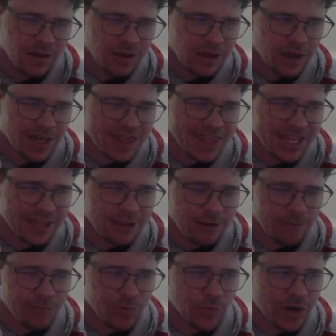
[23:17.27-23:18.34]
I think
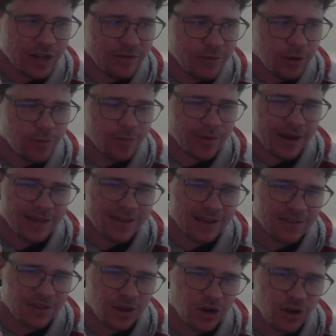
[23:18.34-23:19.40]
that one of the Melbourne players has
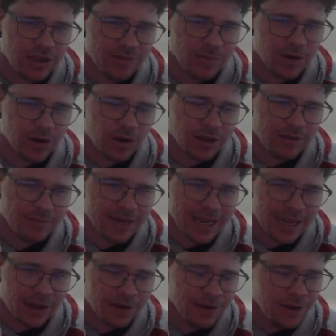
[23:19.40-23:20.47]
to go to him and lock him
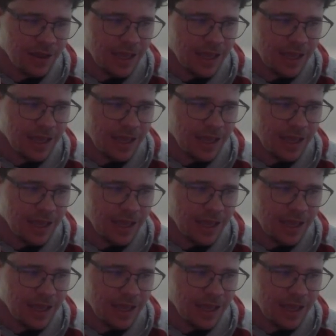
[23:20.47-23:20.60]
down.